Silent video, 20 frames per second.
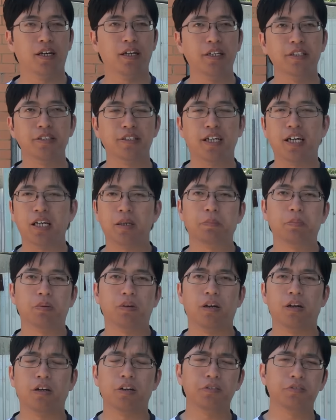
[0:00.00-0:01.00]
Is it a
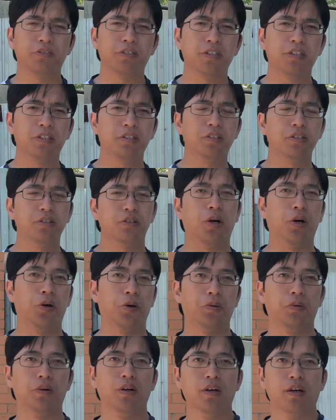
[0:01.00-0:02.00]
priority?
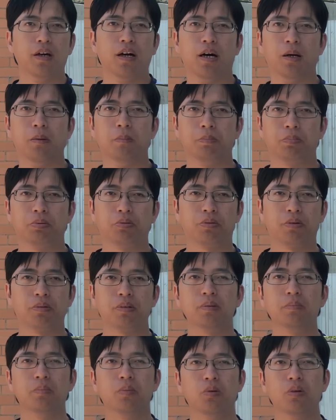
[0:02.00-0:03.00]
No. I'm
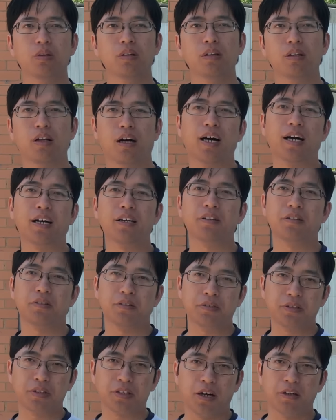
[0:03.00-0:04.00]
probably more likely
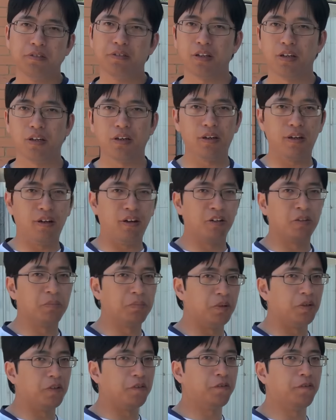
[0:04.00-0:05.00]
to go to
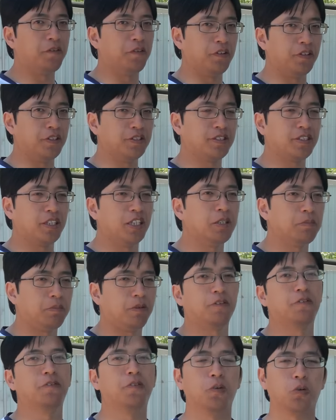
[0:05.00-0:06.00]
longbow first
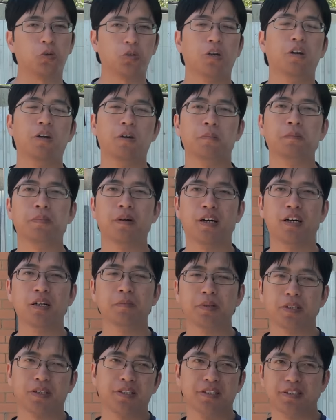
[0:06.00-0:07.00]
before
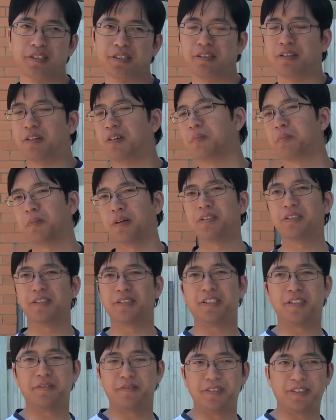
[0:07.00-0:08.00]
compound, because longbows
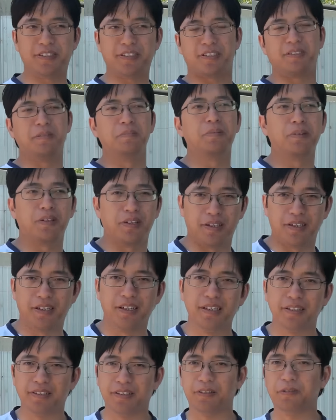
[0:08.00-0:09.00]
is even simpler
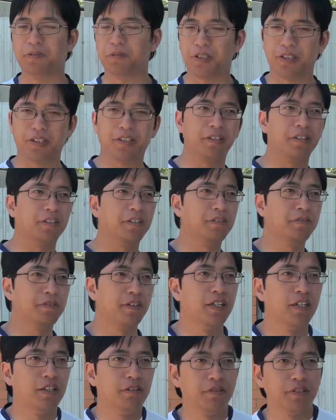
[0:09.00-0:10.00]
than a recurve,
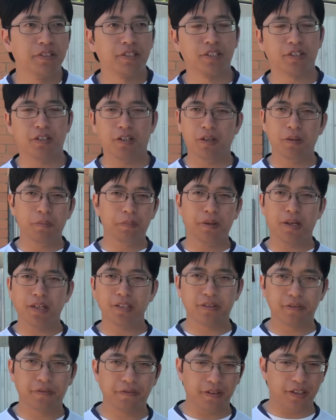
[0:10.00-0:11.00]
whereas
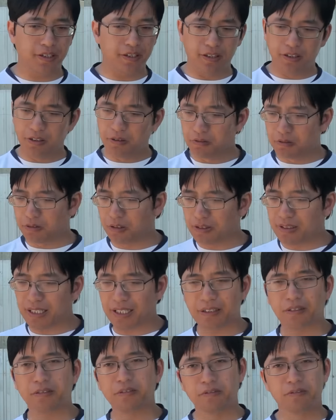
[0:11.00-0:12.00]
compounds I find are a little too
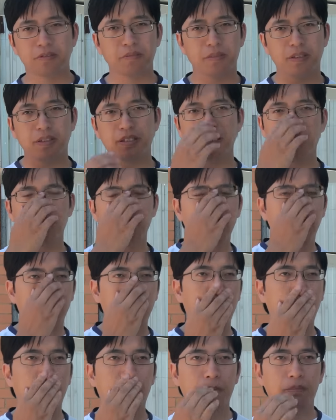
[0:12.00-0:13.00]
technical for me.
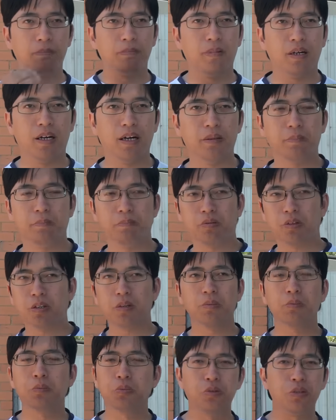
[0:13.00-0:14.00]
I
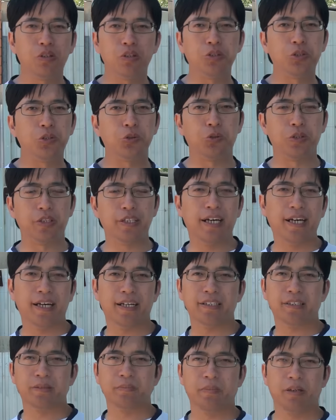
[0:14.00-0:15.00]
probably wouldn't enjoy it
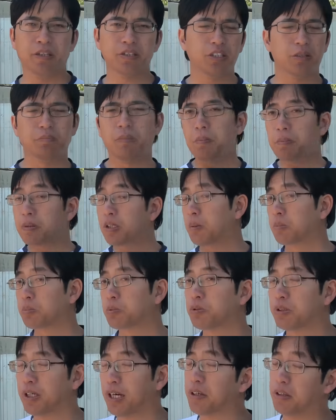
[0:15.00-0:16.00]
as much. I might become
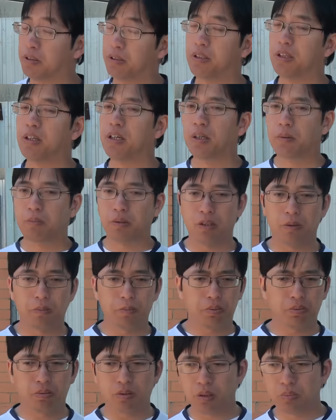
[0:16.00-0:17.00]
good at it, but I
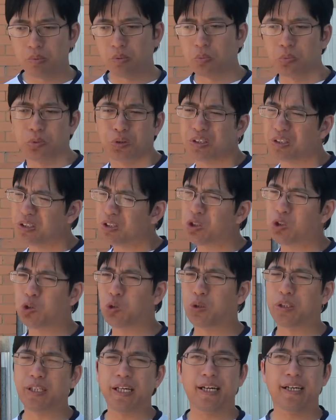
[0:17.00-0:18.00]
probably wouldn't
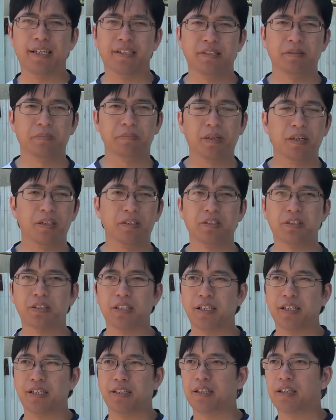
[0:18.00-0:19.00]
enjoy it as much,
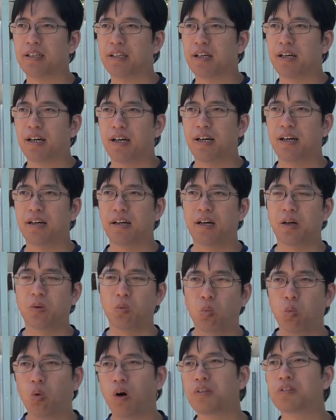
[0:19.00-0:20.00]
and I
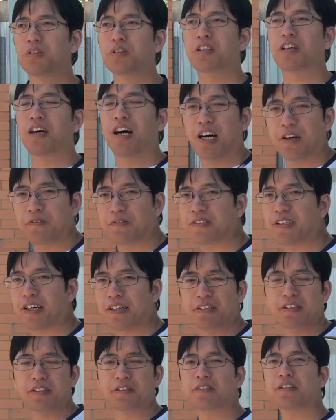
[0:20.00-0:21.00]
want to cover
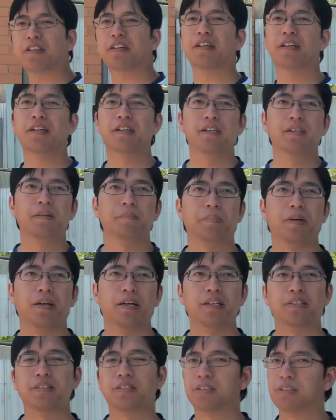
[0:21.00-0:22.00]
that area, but
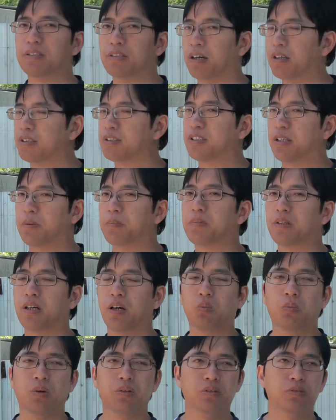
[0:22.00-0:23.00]
it's not something I
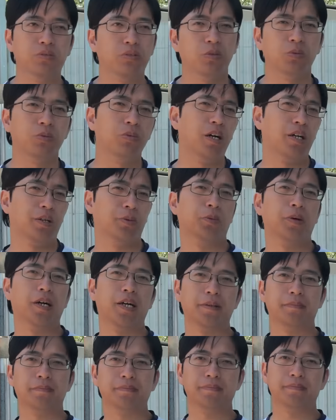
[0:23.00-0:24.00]
want to do right
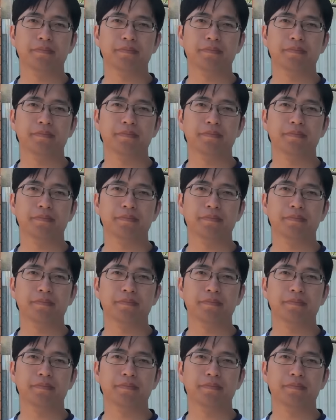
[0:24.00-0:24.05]
away.